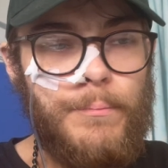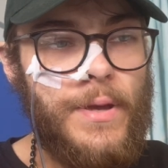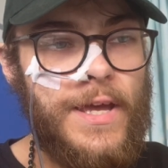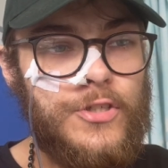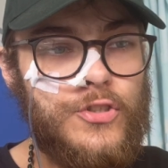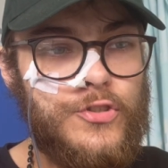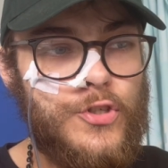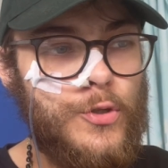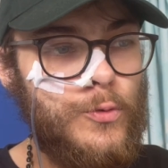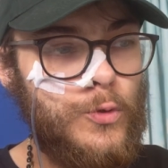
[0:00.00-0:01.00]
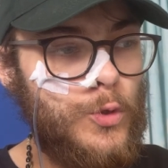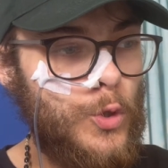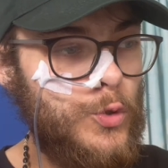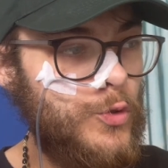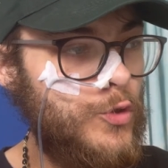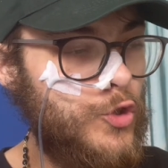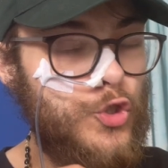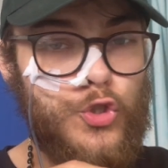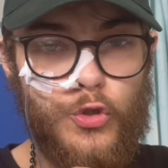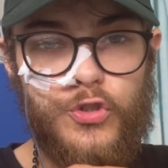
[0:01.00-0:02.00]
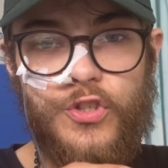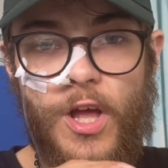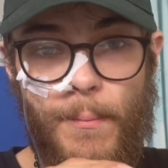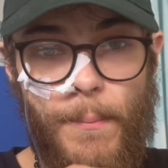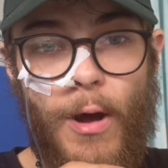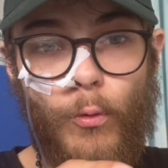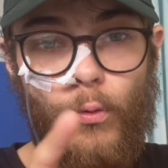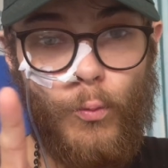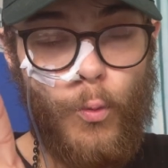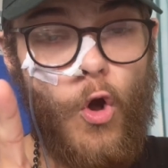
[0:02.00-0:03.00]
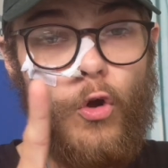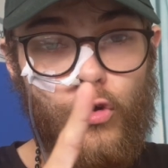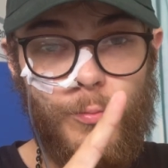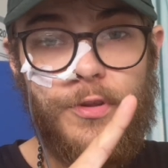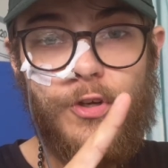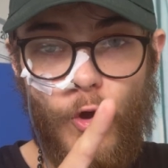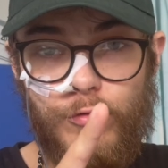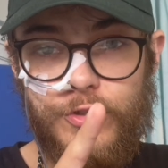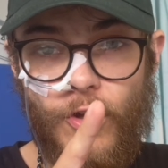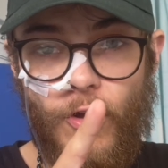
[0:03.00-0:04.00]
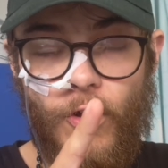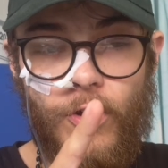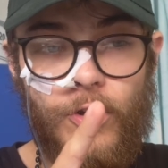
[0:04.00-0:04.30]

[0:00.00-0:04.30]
Patients who could just about walk up the corridor,